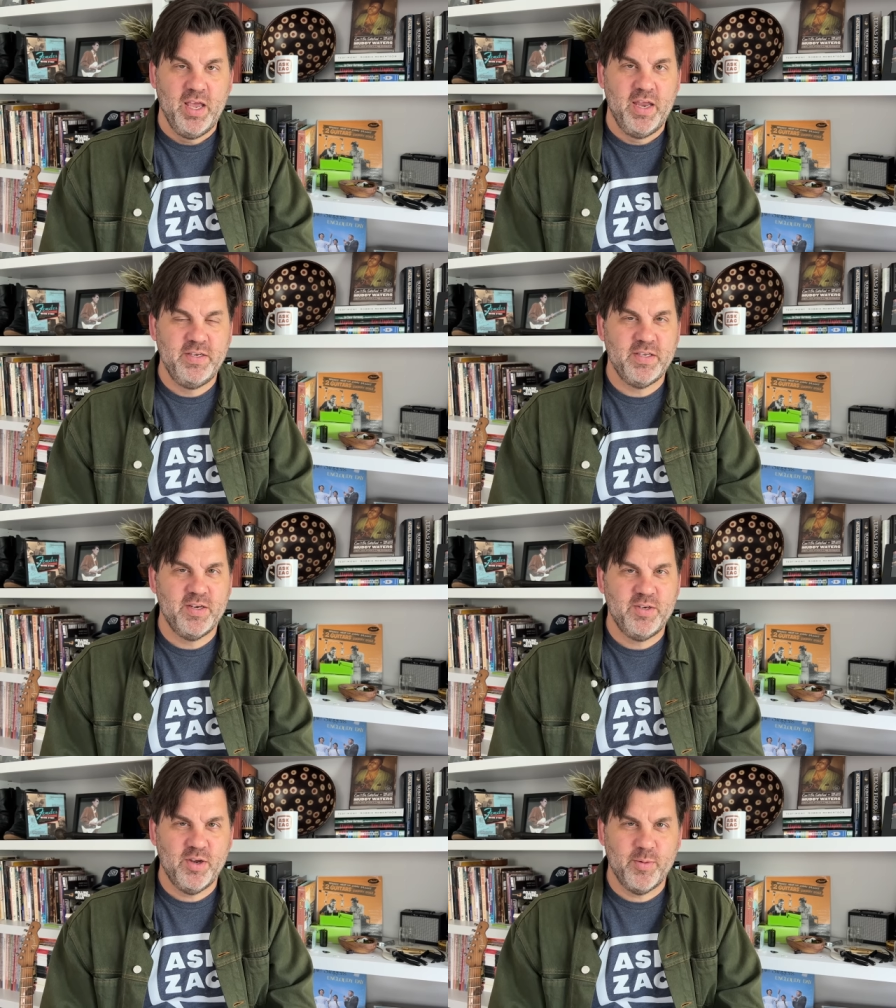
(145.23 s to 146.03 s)
and he's going
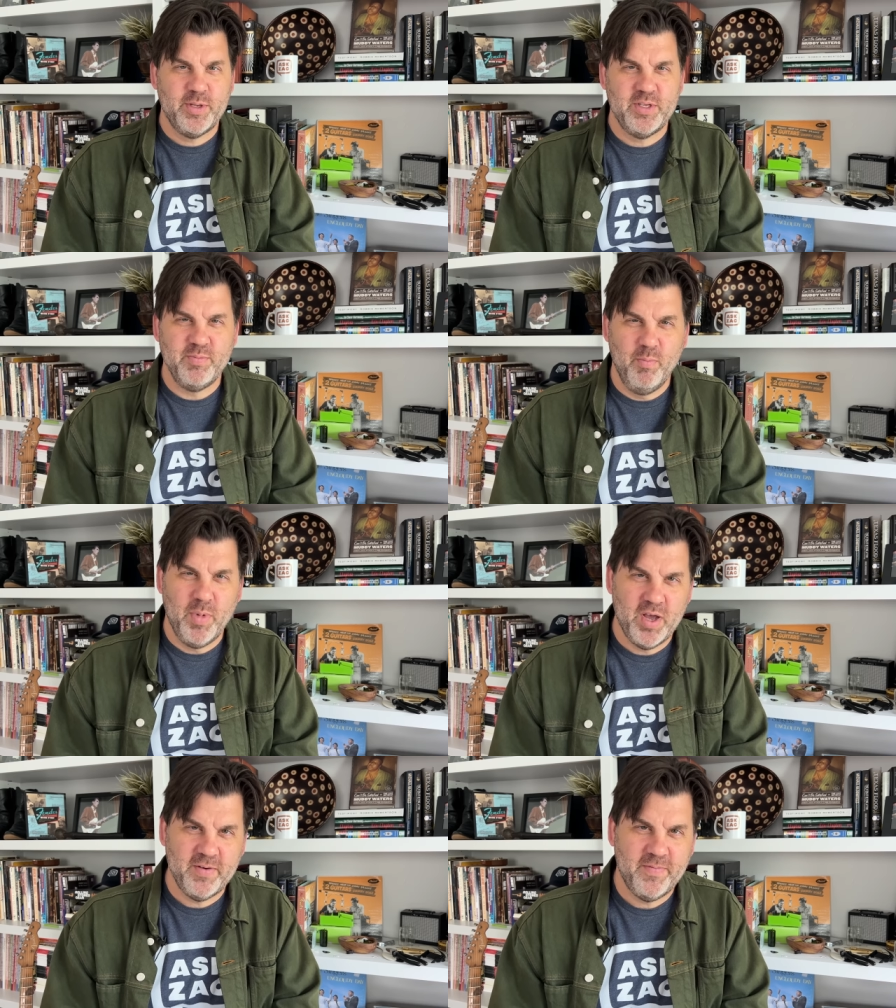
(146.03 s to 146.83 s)
to talk about this
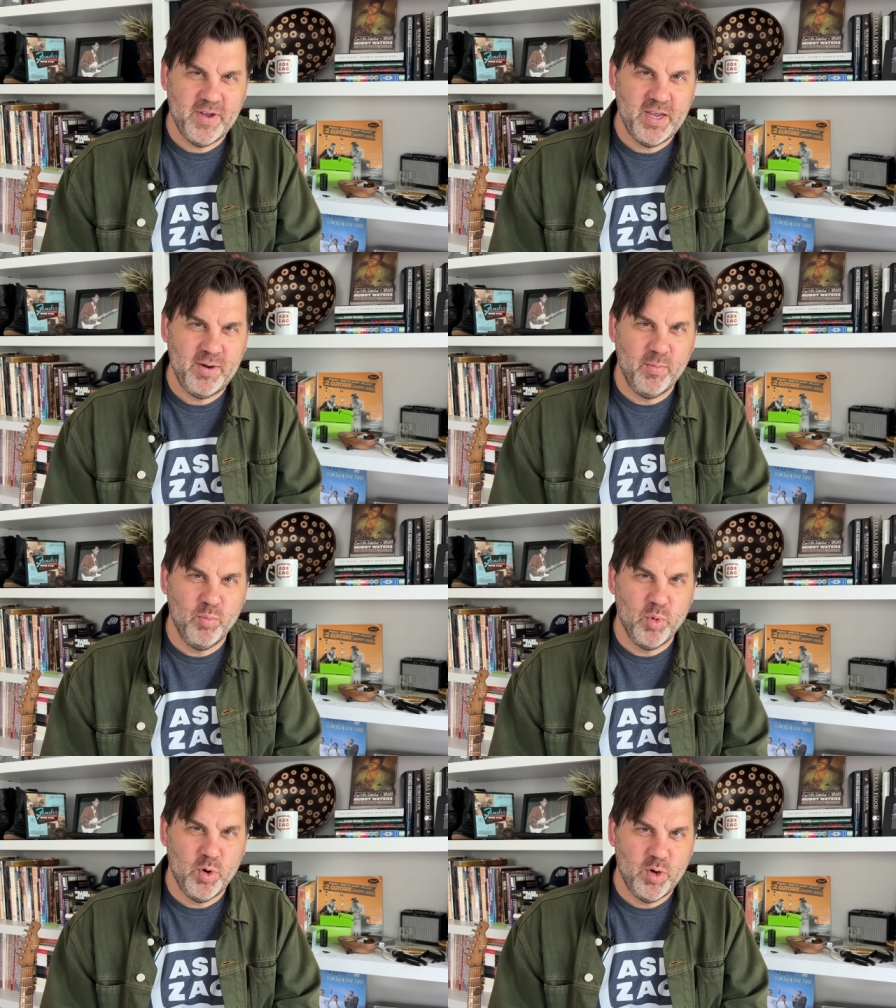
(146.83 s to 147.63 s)
modified
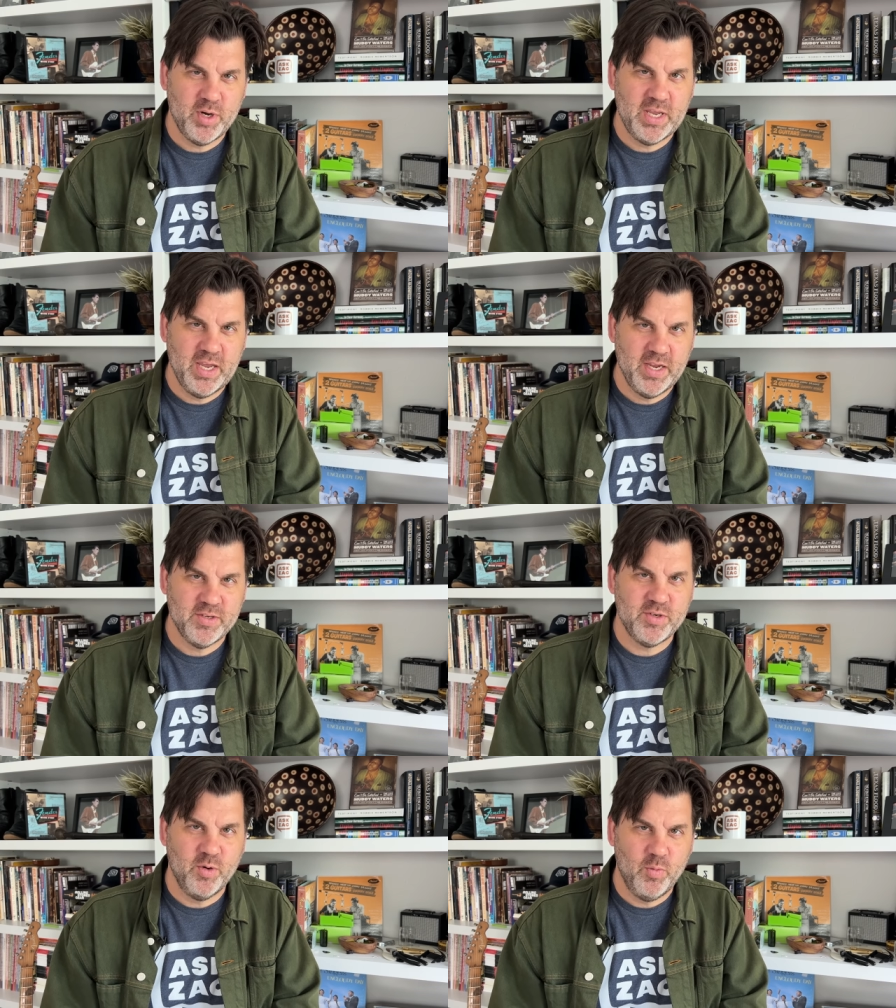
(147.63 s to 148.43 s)

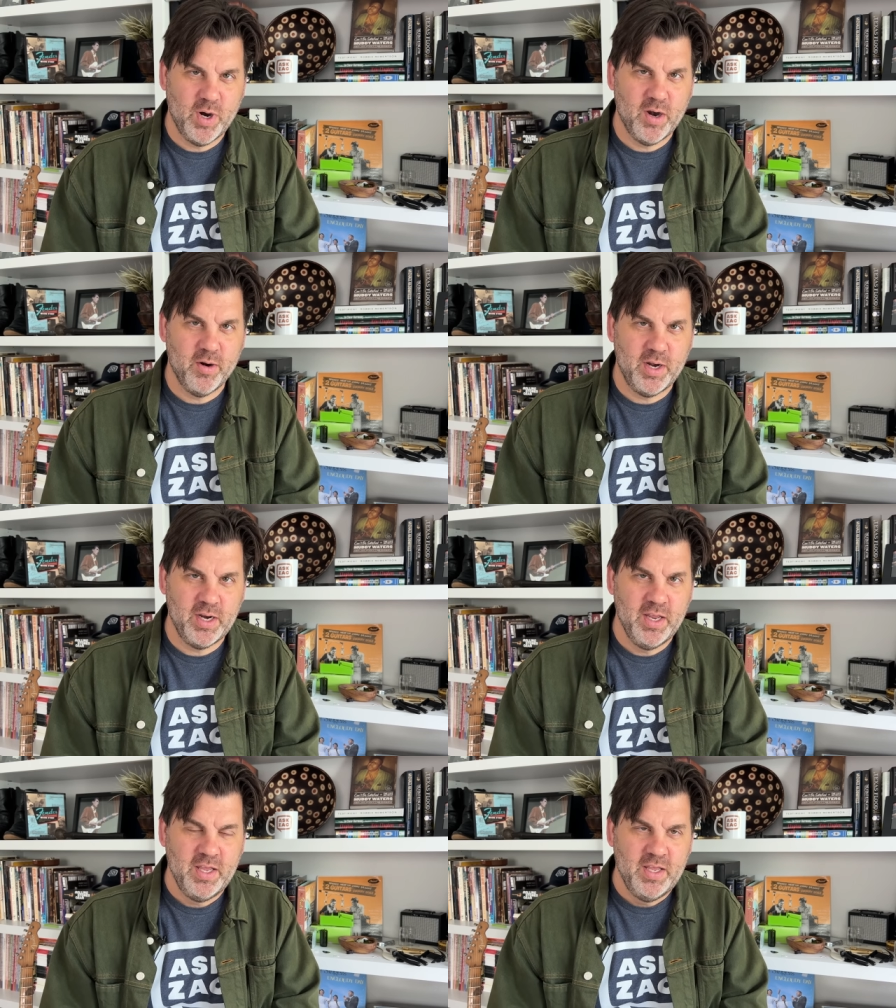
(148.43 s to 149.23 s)
broadcaster
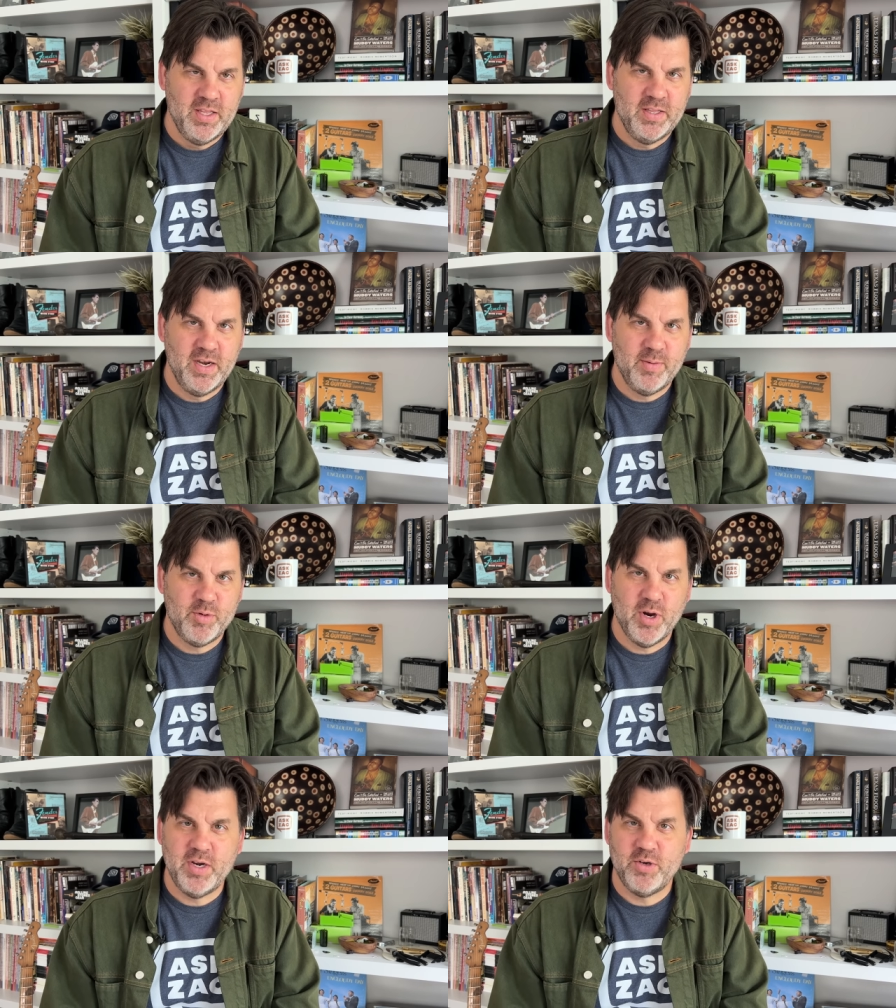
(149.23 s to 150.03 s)
wiring that I'm
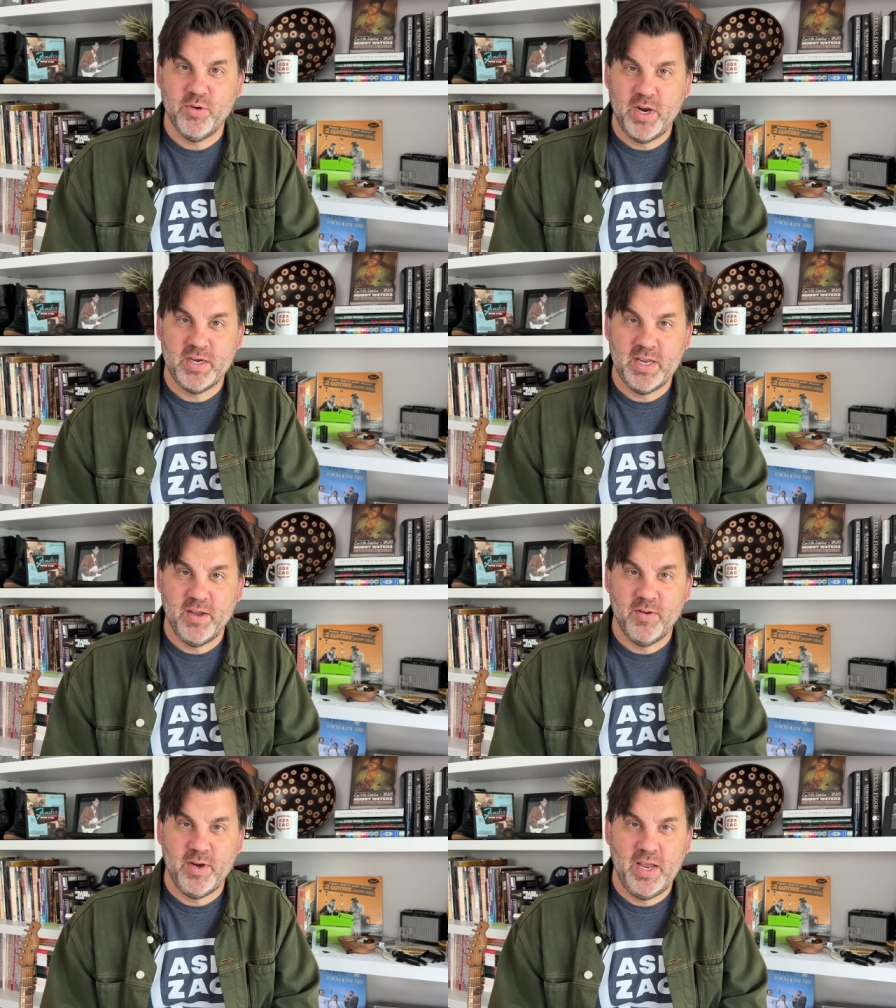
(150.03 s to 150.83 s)
trying to track
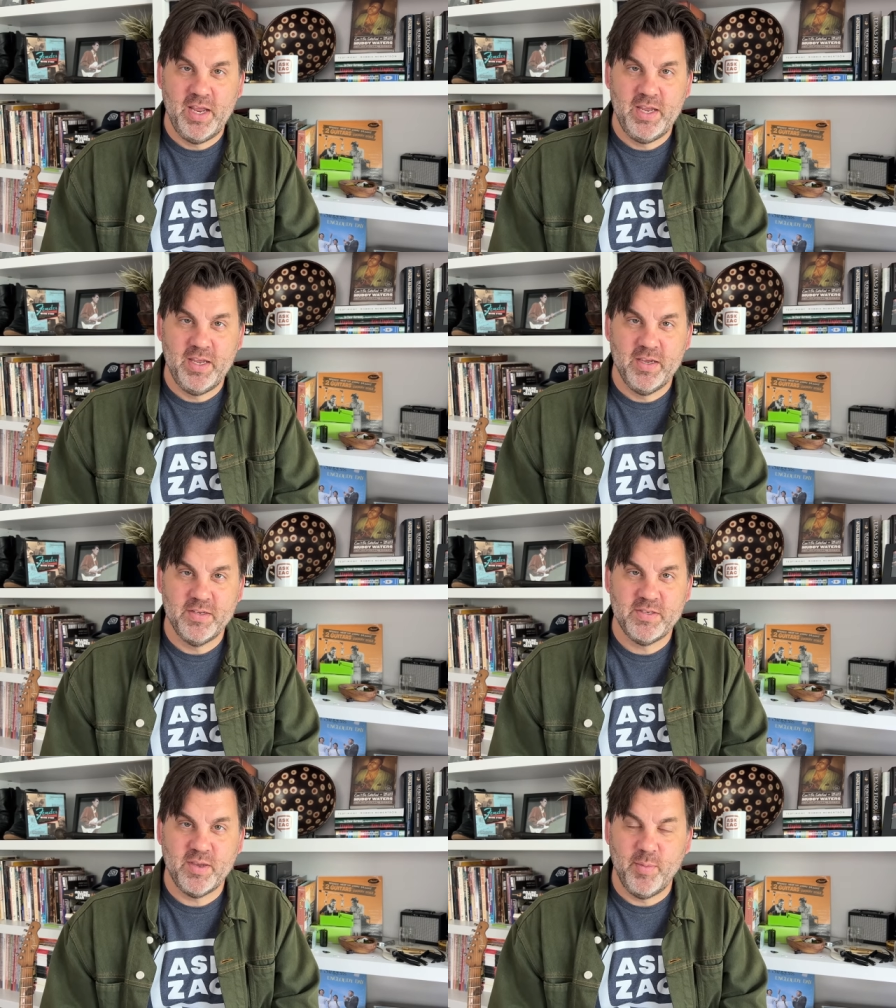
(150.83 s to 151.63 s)
down a uh,
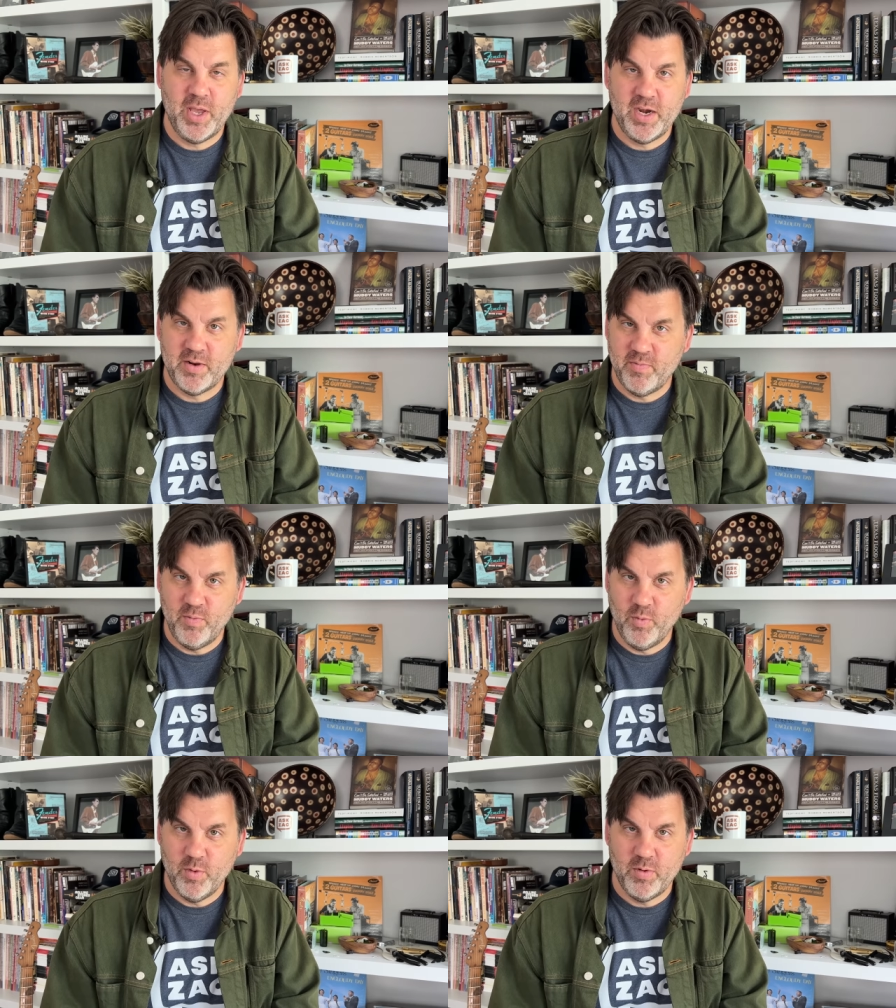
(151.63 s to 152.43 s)
schematic
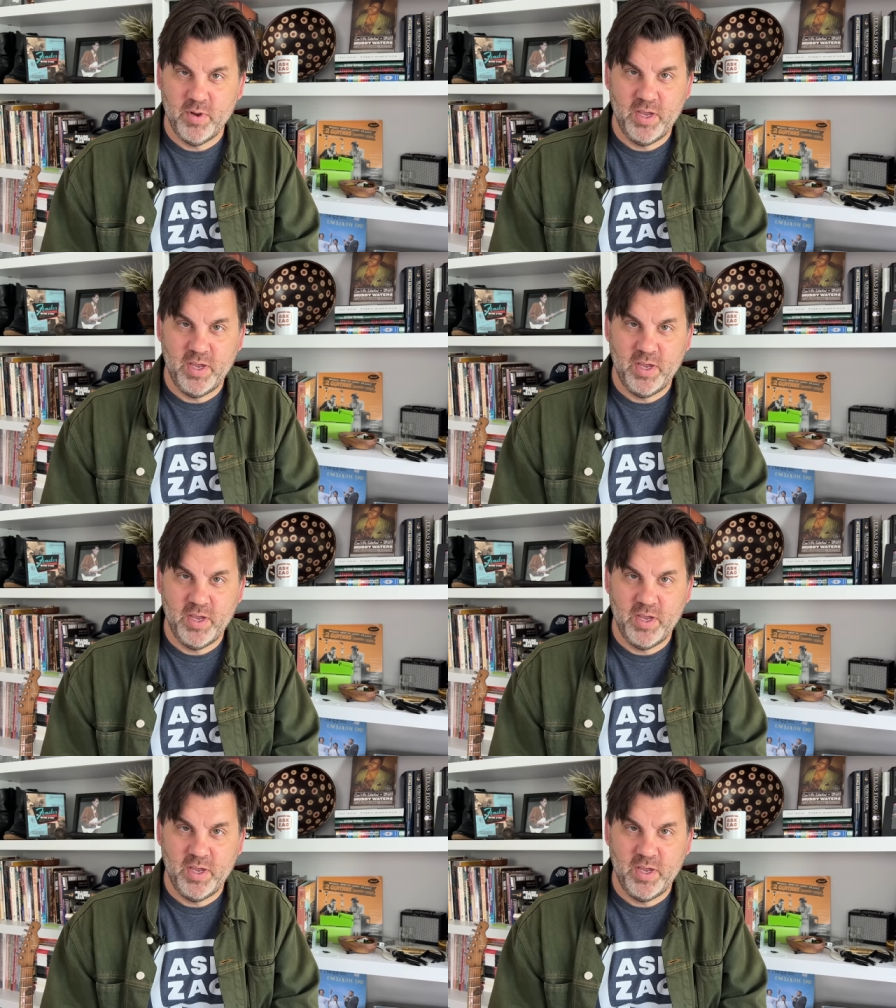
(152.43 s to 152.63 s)
for.